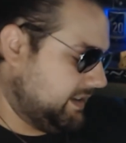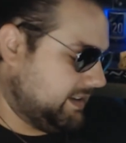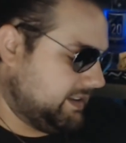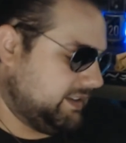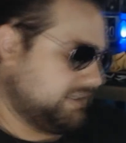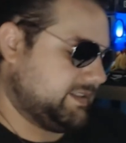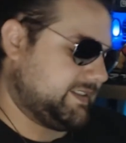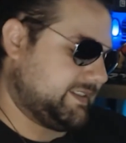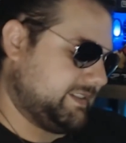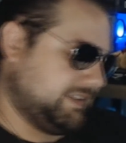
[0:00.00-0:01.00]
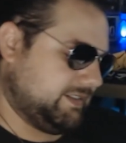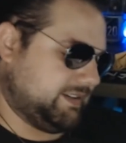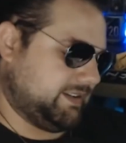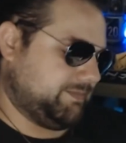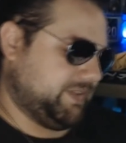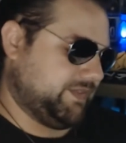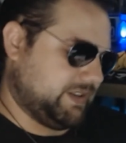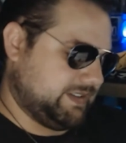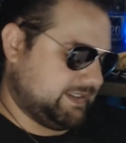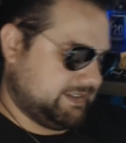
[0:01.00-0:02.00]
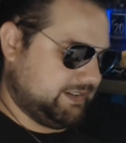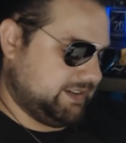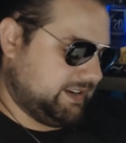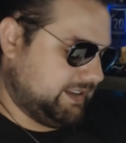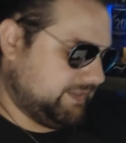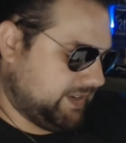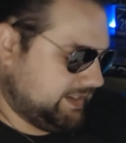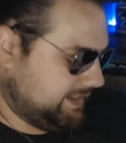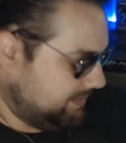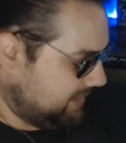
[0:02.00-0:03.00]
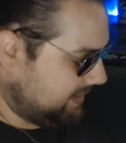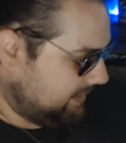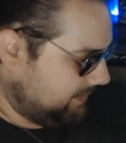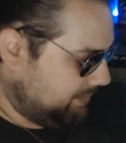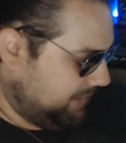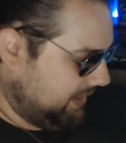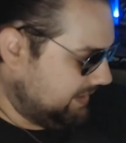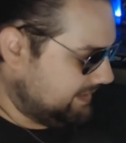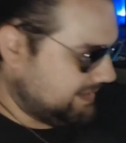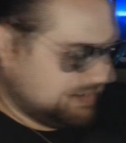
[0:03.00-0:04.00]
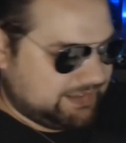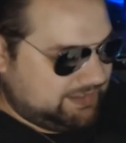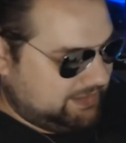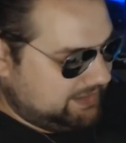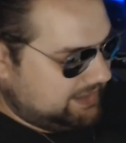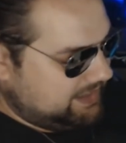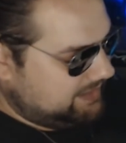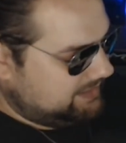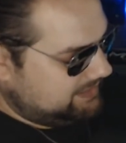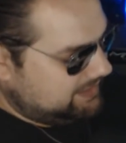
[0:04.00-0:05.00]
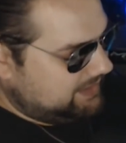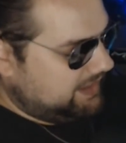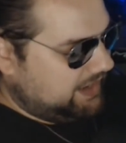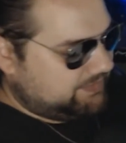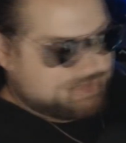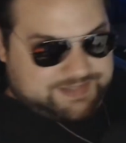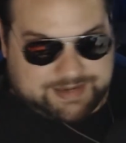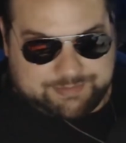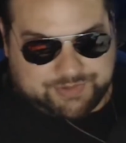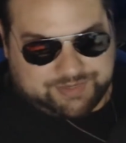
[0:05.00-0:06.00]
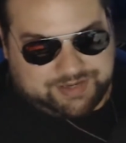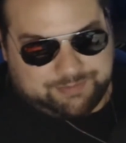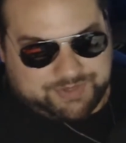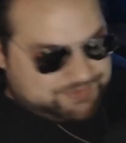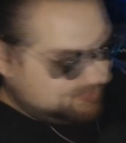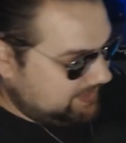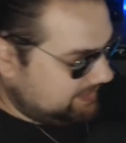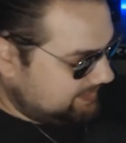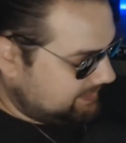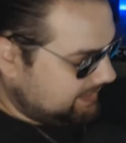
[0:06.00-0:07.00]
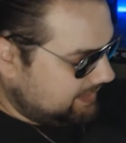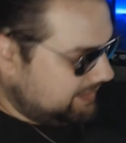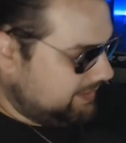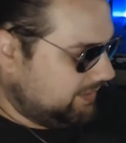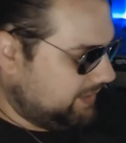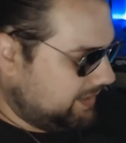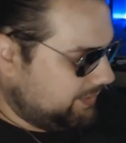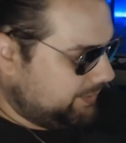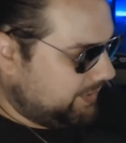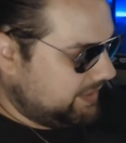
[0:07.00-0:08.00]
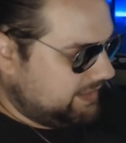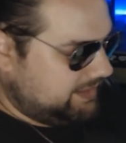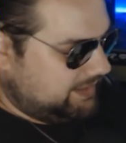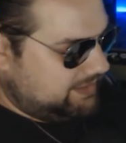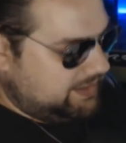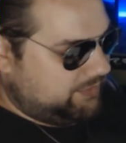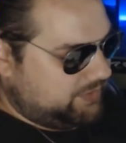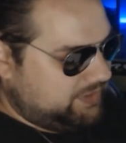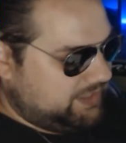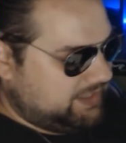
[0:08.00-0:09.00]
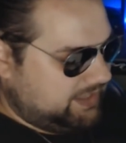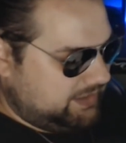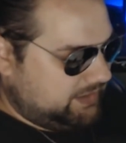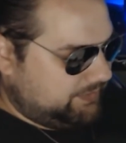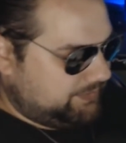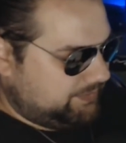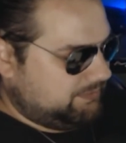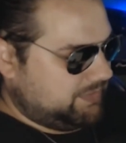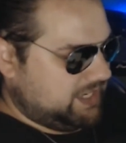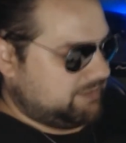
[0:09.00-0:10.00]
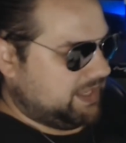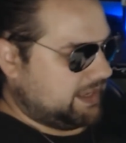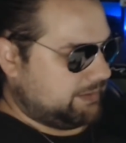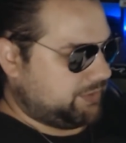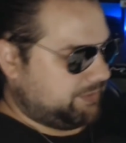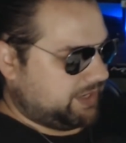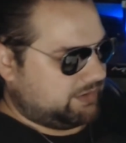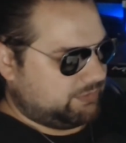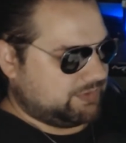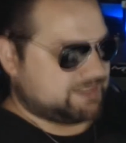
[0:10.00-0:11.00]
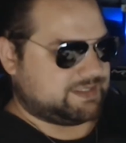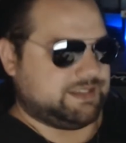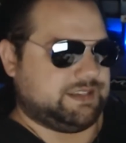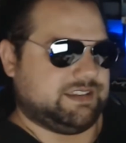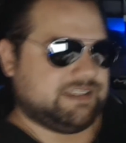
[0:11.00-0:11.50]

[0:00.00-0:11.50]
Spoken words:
You're gonna get very subjective opinions on it, and I half the time don't care much for these. The only other one I think that really kind of made me happy about it was the